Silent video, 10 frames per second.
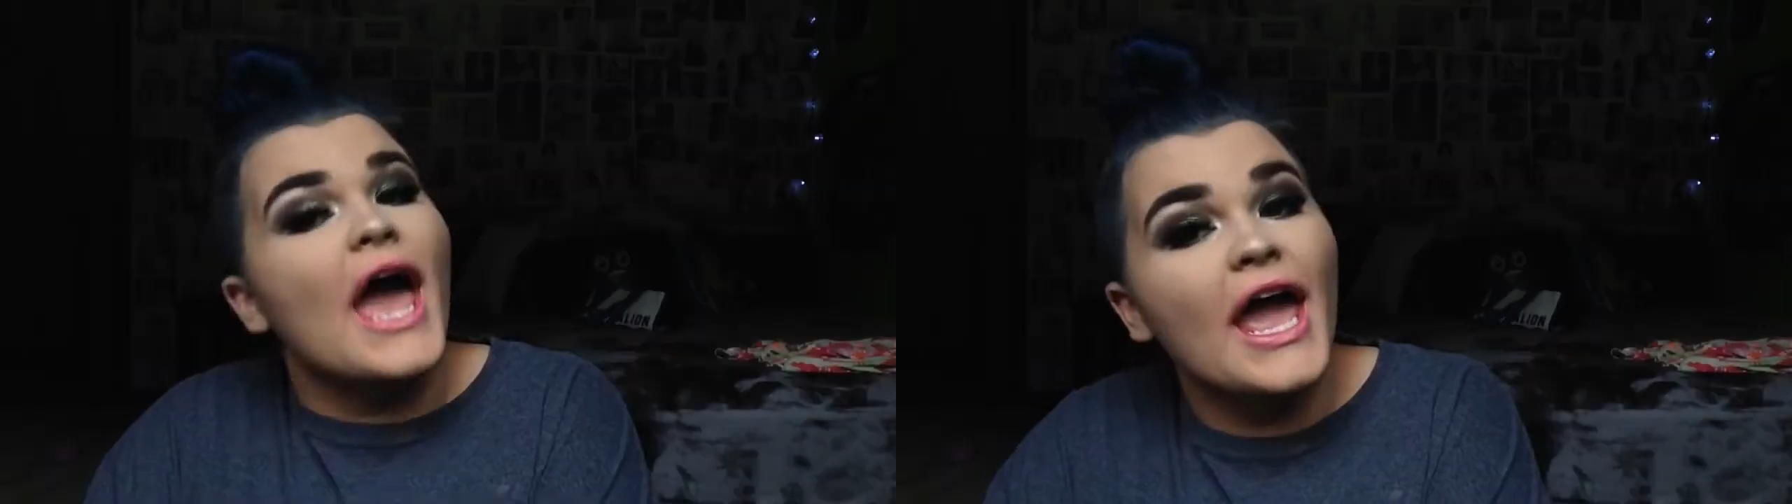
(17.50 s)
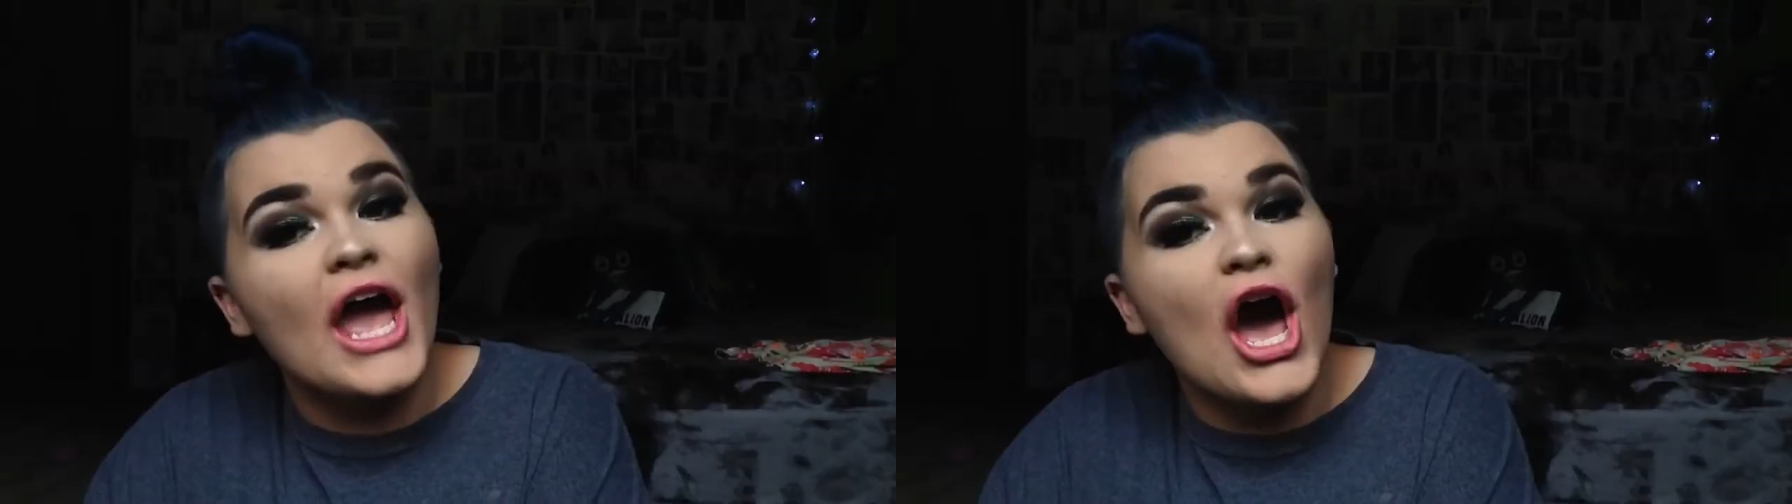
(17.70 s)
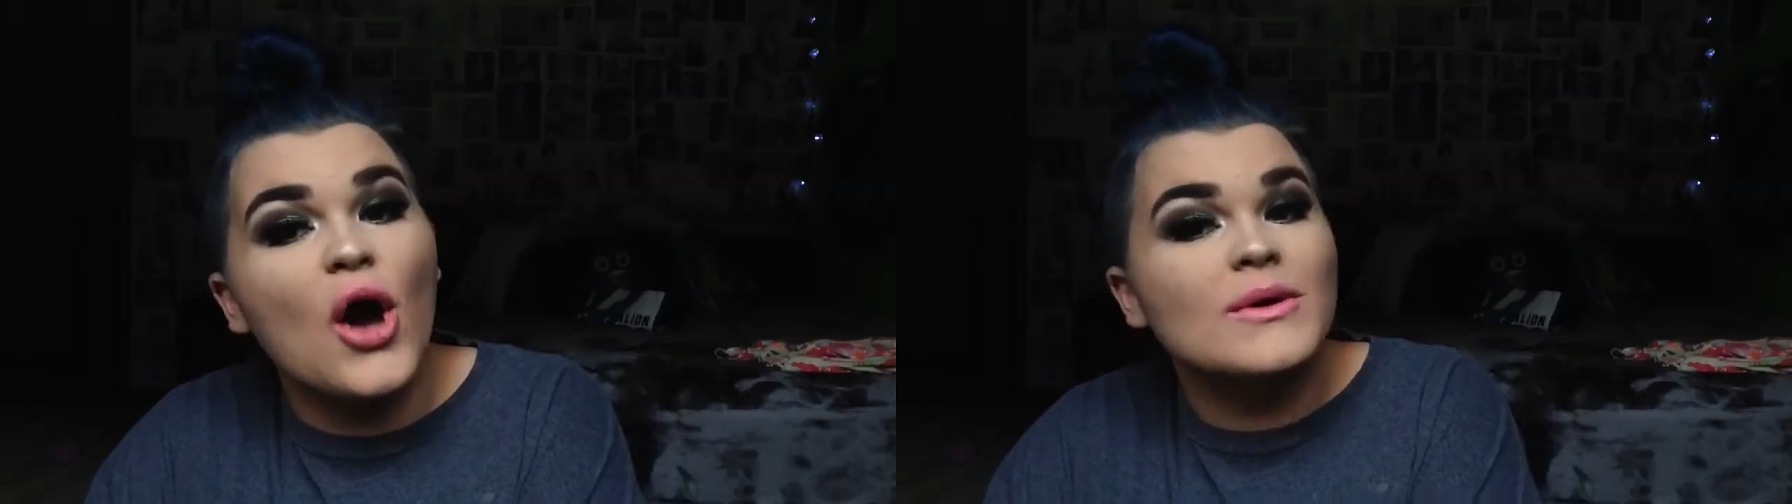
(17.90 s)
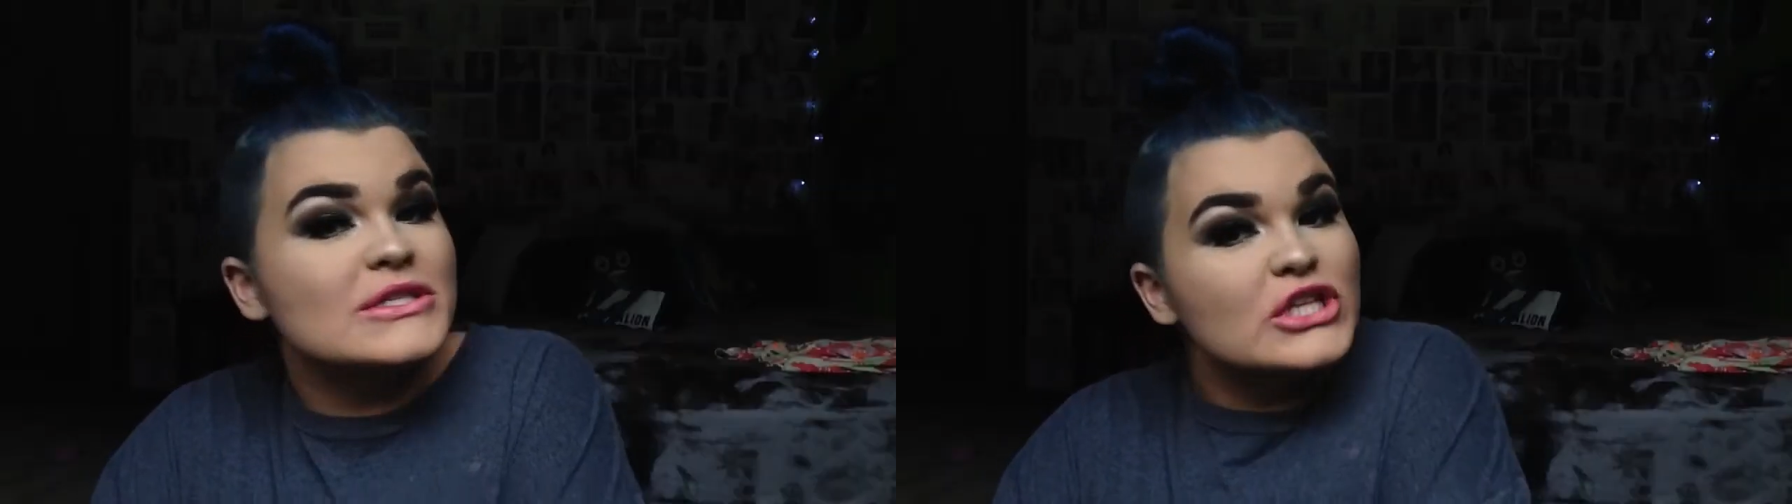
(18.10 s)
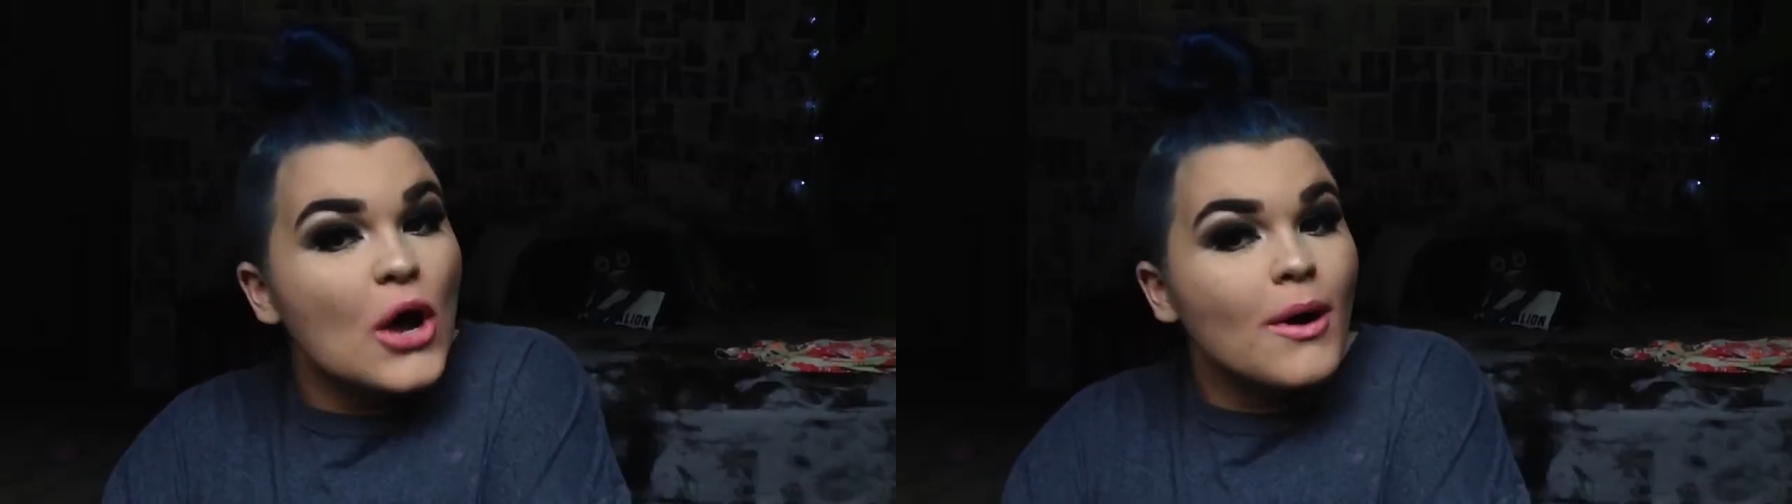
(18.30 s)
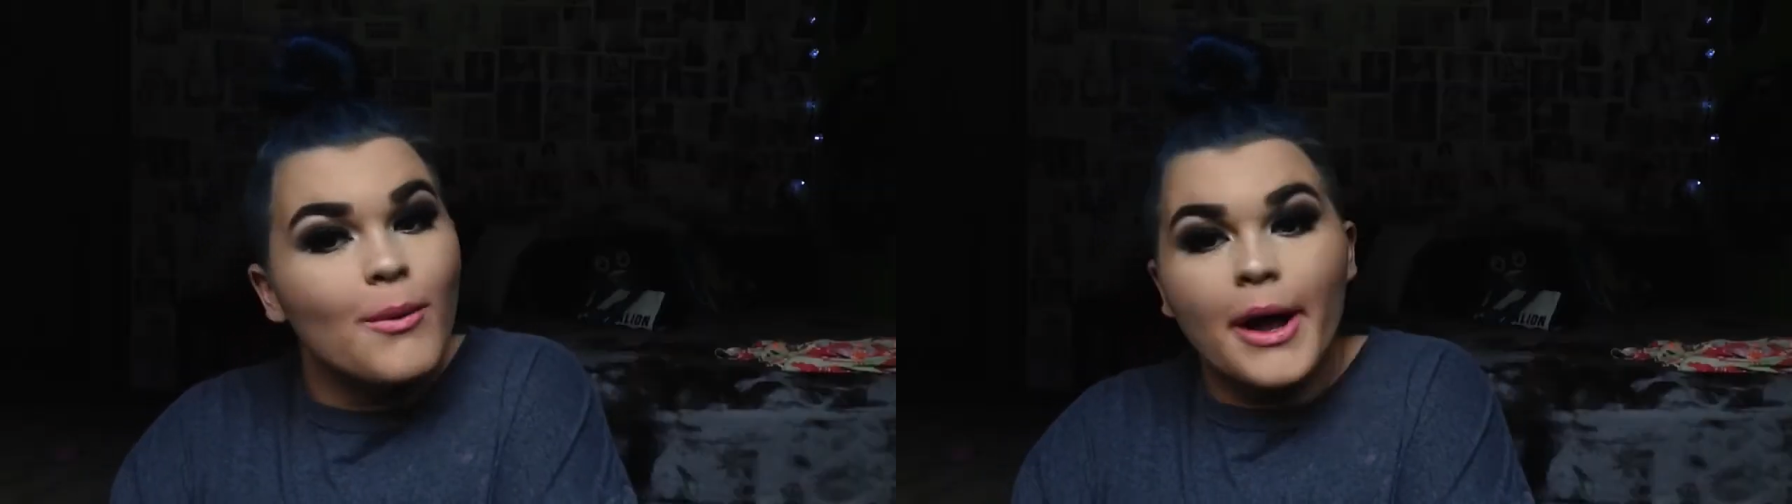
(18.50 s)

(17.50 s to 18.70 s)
Hey, ho, it's Noah.